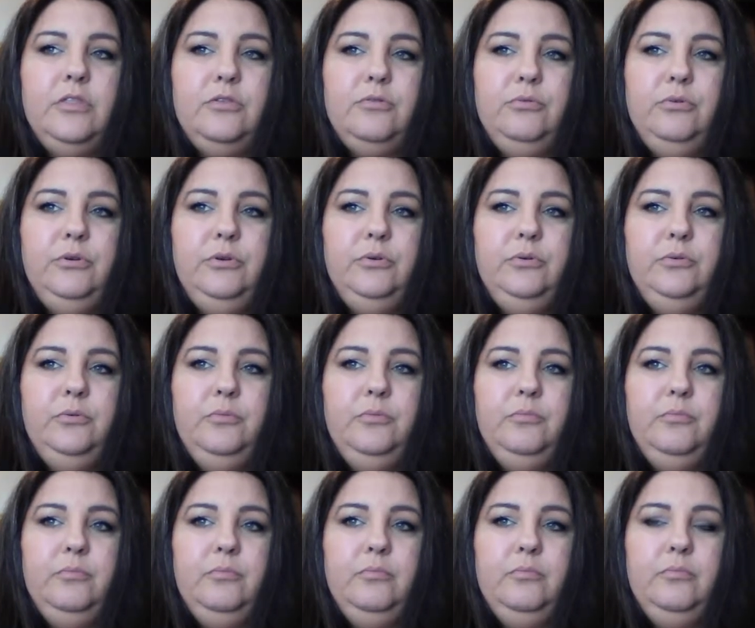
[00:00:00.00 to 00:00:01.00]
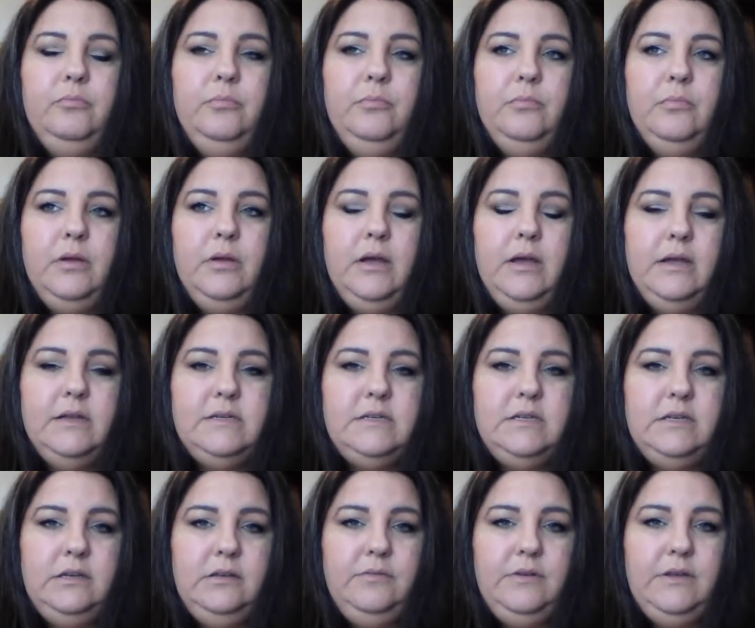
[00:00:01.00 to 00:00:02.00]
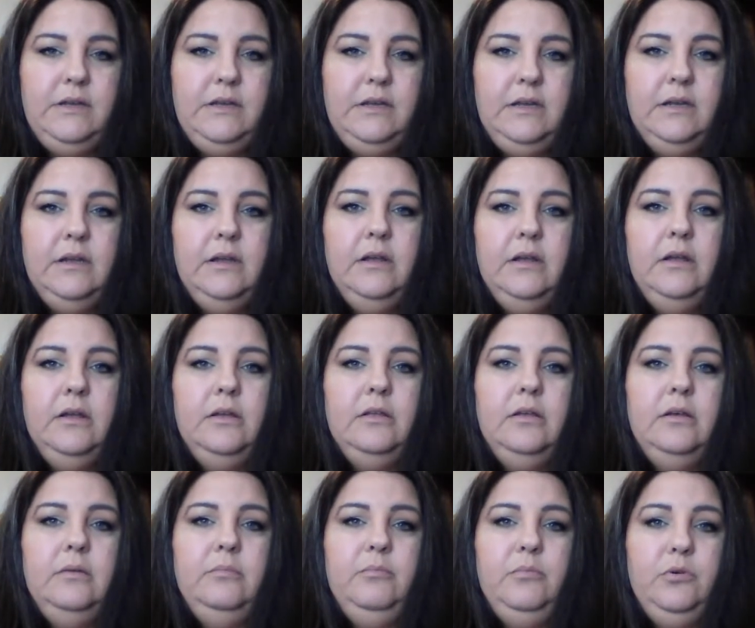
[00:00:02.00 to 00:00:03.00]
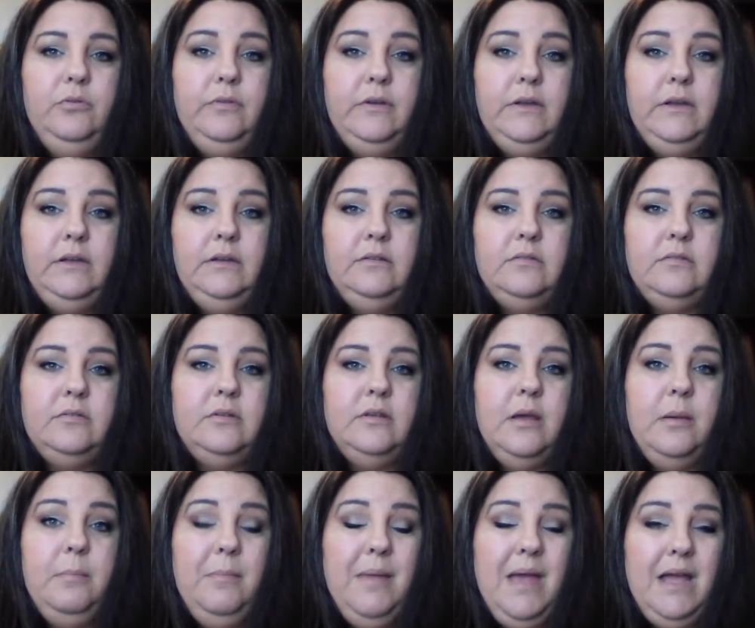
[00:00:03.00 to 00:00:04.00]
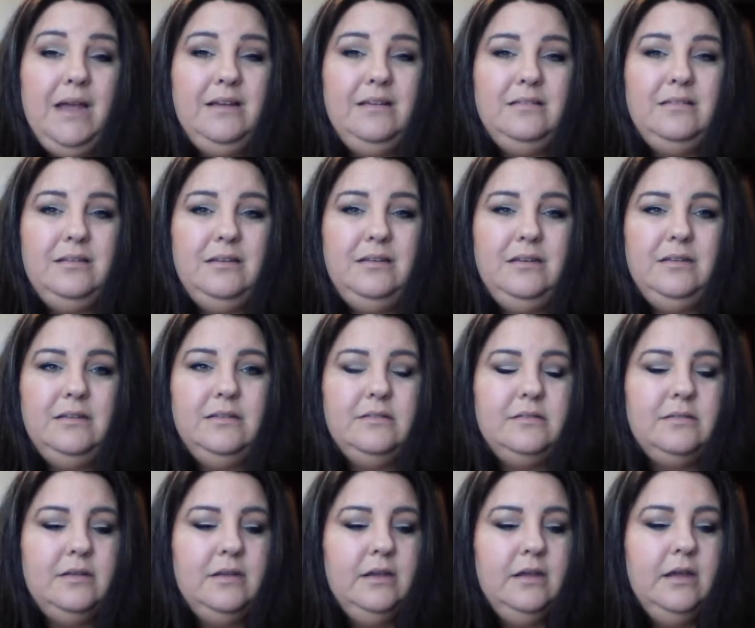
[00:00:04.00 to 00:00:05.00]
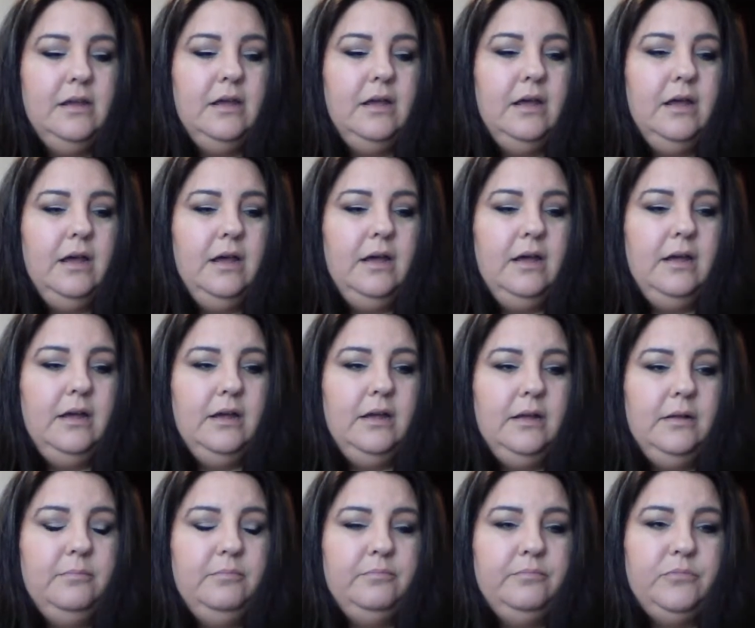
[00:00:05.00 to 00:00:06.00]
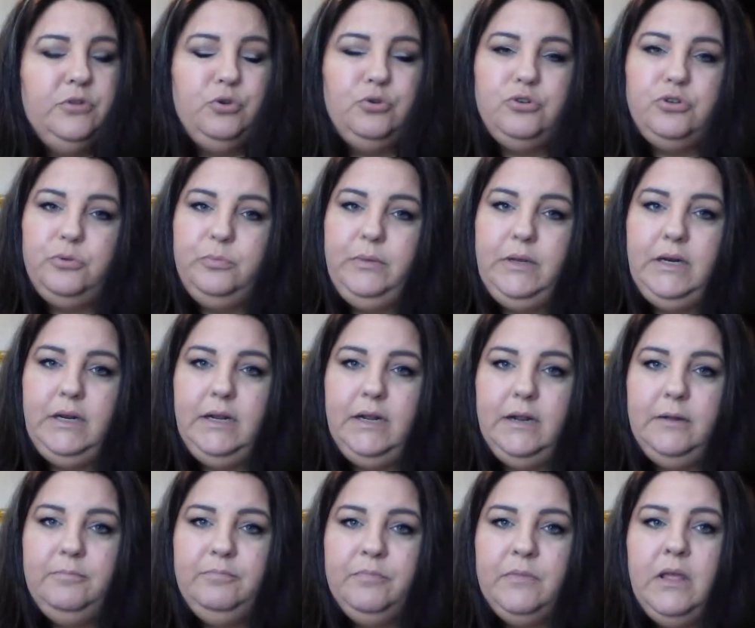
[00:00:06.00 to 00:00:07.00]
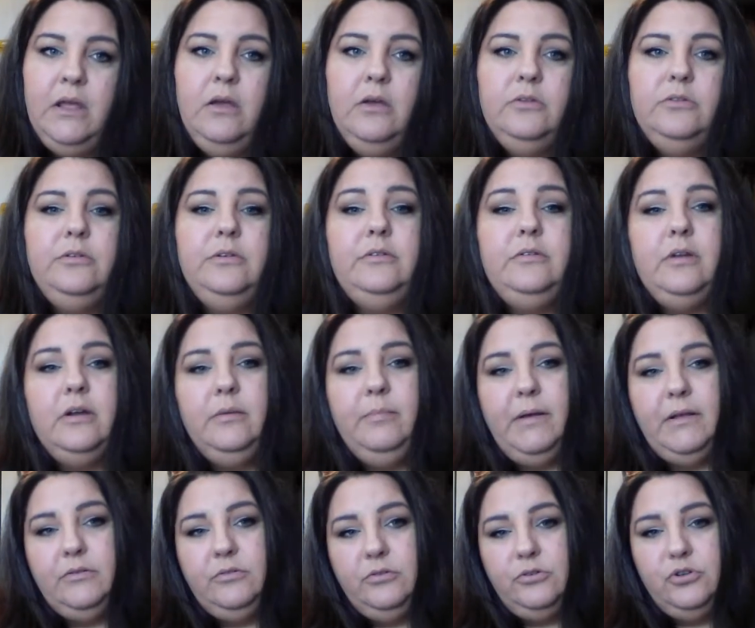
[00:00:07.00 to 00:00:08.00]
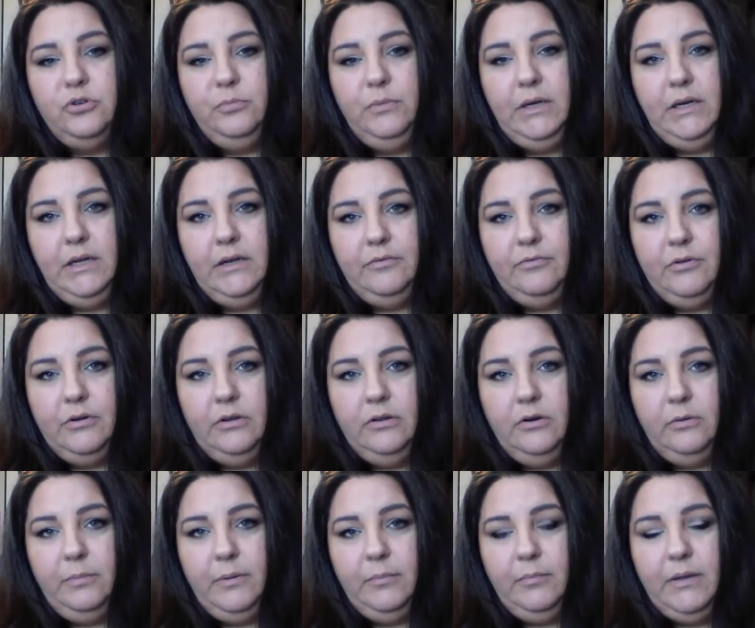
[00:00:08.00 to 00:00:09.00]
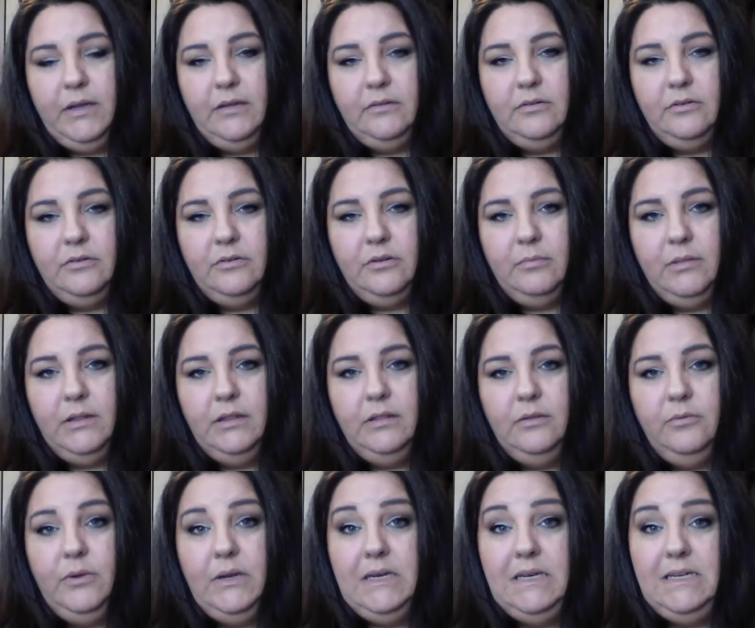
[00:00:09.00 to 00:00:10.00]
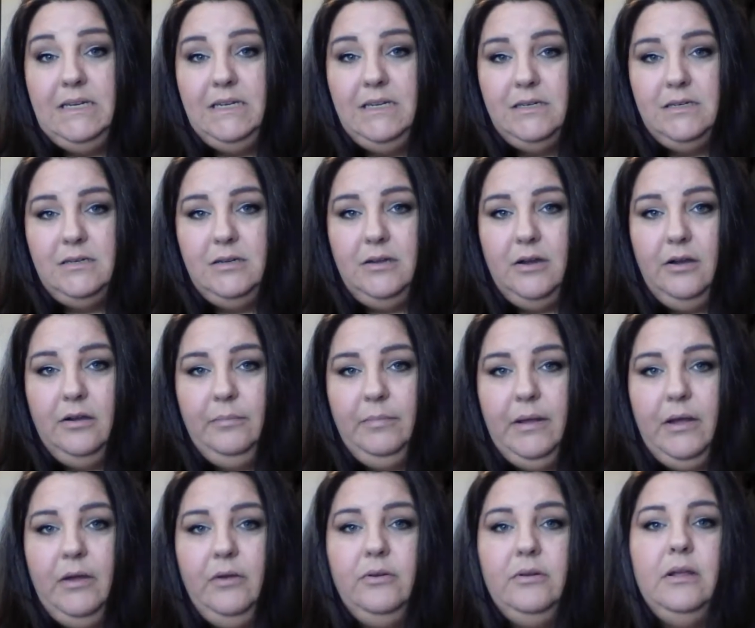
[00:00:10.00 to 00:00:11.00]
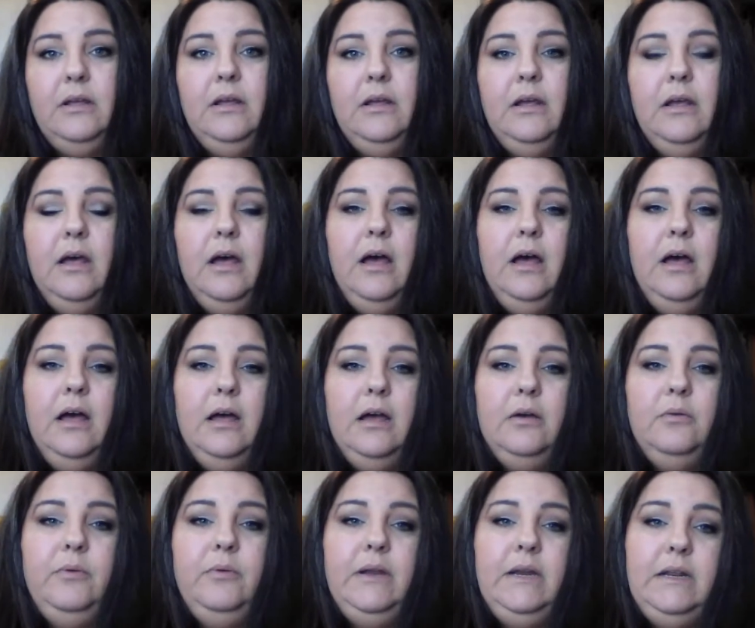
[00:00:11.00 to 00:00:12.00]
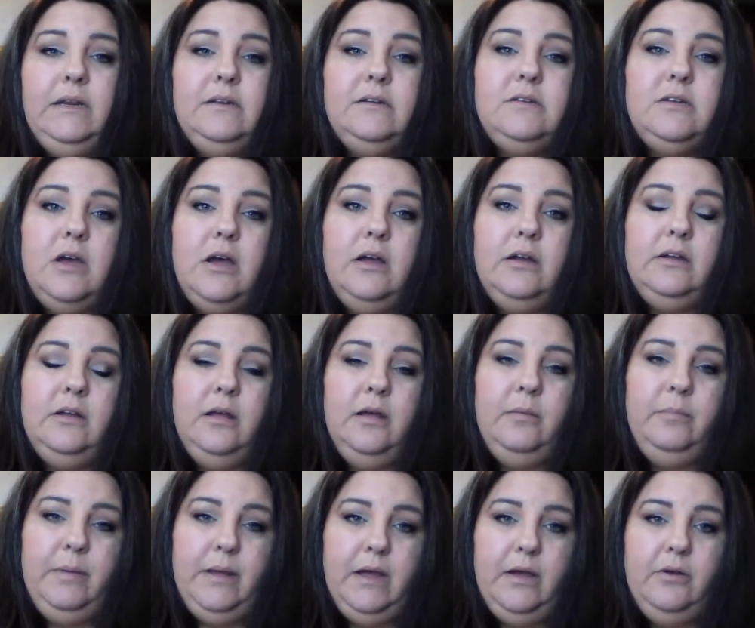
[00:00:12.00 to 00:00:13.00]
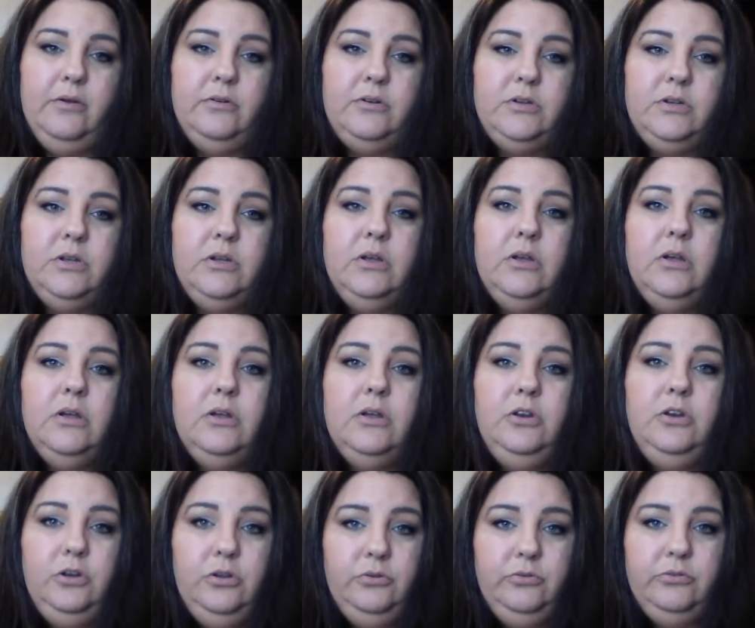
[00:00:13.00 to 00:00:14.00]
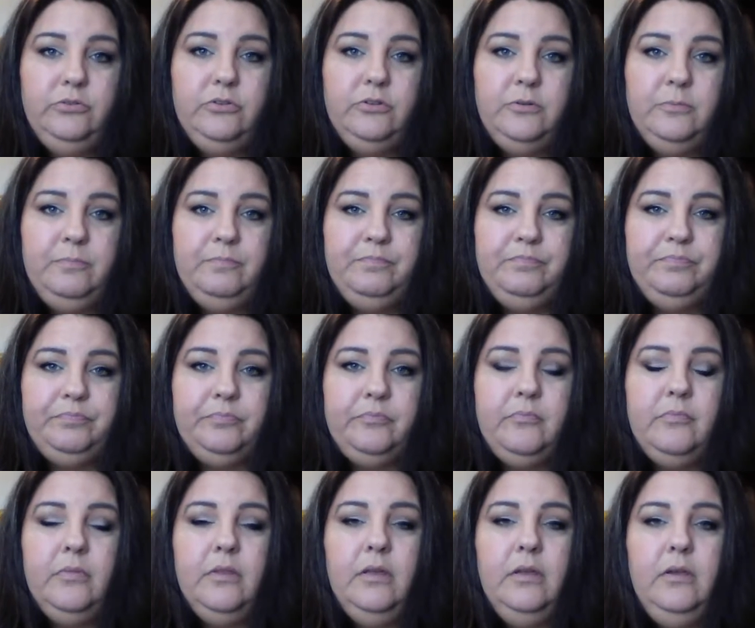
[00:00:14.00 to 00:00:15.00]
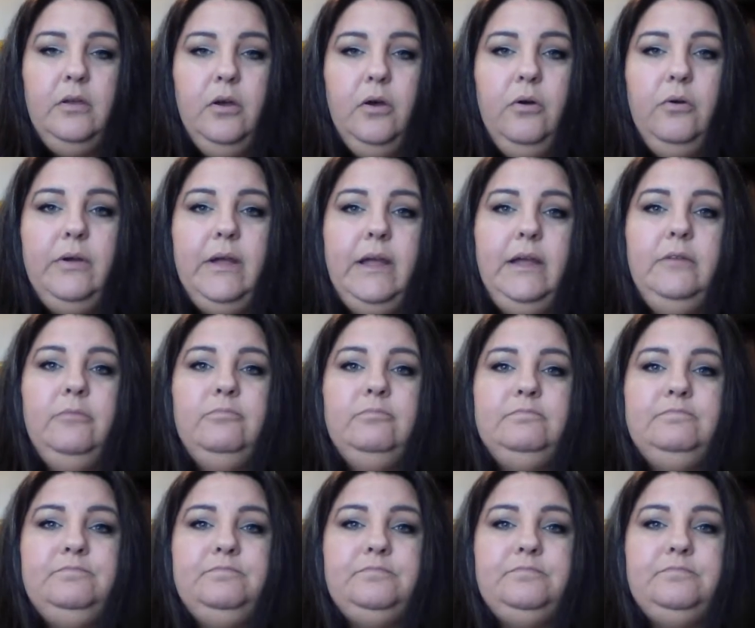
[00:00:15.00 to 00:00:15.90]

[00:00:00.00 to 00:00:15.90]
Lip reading: through TV, movies, magazines, social media. So let's talk about social media for a little bit because there's something that we need to talk about. We need to talk about nudes. Okay.